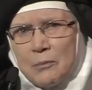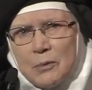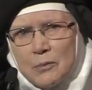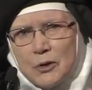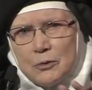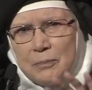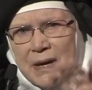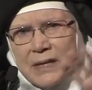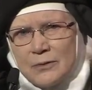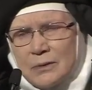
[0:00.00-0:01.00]
when you
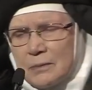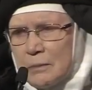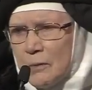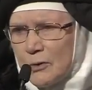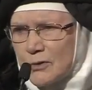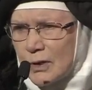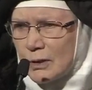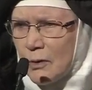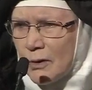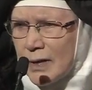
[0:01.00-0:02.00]
paint the most
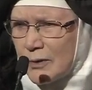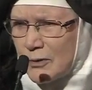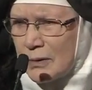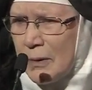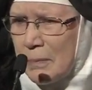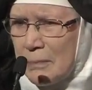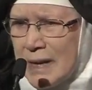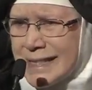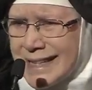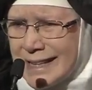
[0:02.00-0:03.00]
glorious
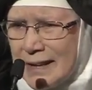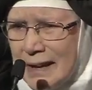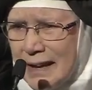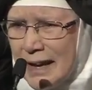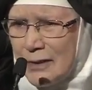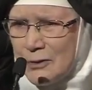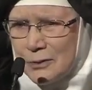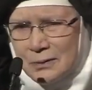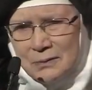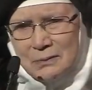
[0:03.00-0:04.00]
painting, and
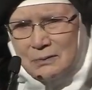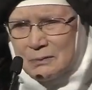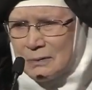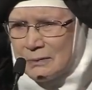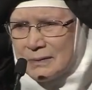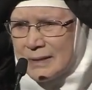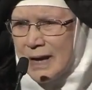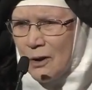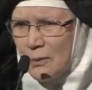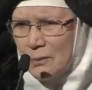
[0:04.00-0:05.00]
you're
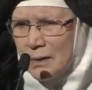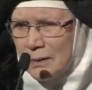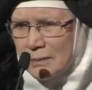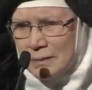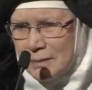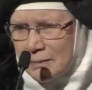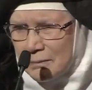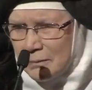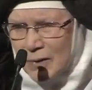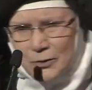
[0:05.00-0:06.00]
now,
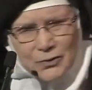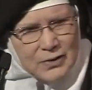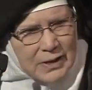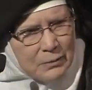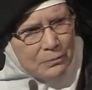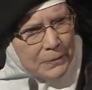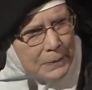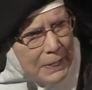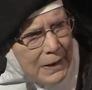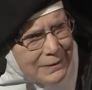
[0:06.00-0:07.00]
what's his name?
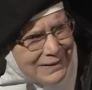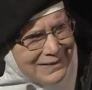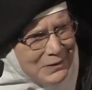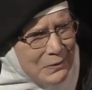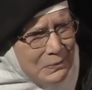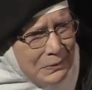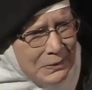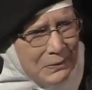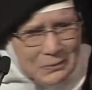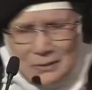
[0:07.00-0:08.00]

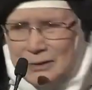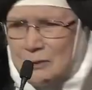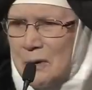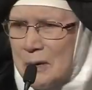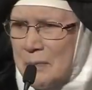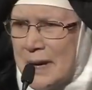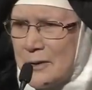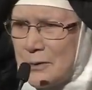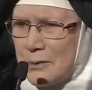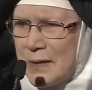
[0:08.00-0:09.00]
The great
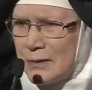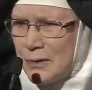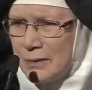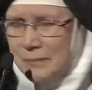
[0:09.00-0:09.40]
painter of this.